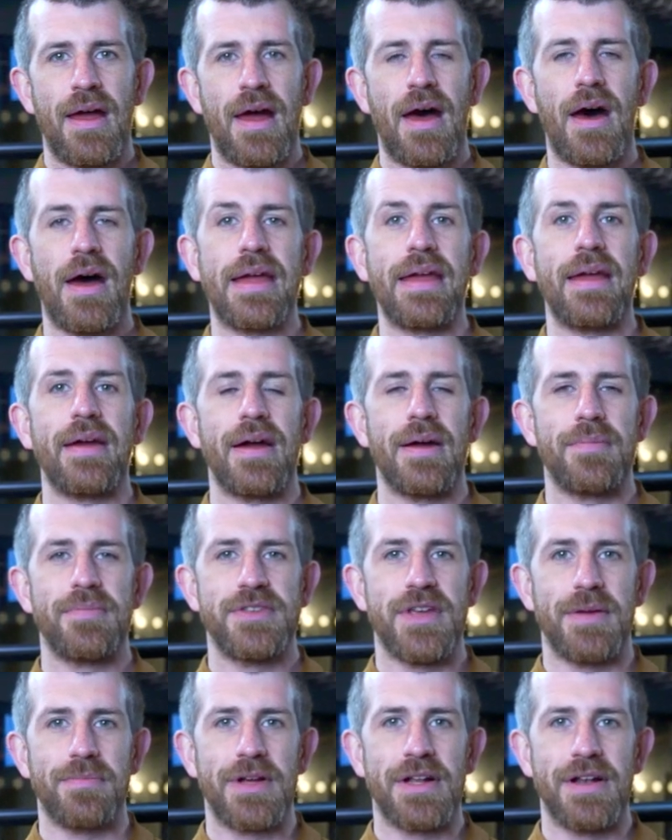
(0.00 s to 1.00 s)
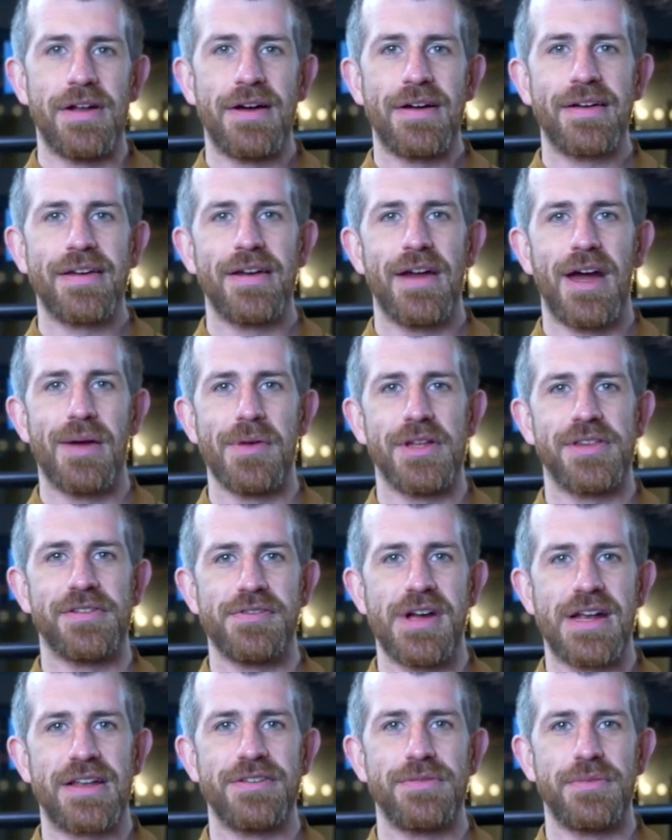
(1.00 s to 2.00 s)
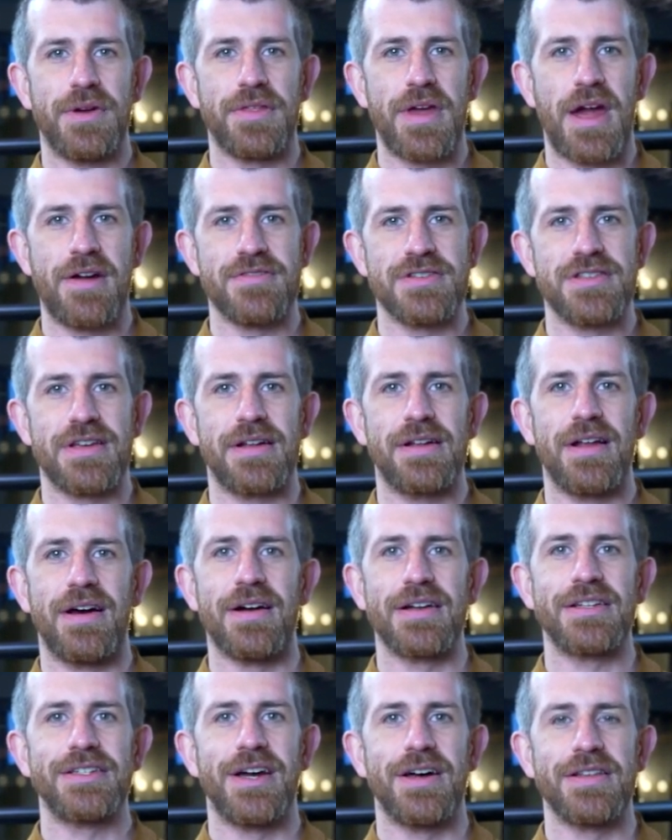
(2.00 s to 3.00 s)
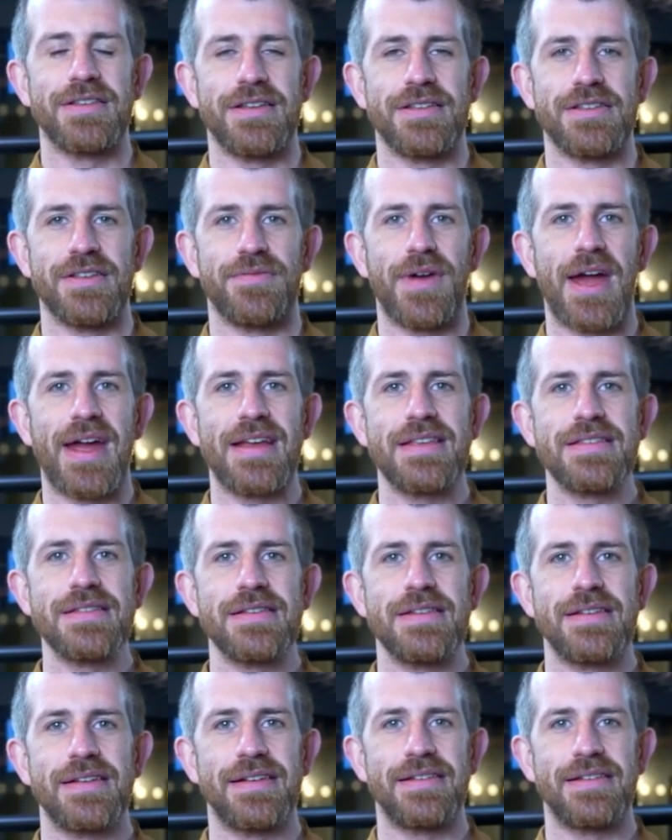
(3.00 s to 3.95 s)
Hi, I'm Tim Clark. I'm a director with Harrison Clark Chartered Surveyors,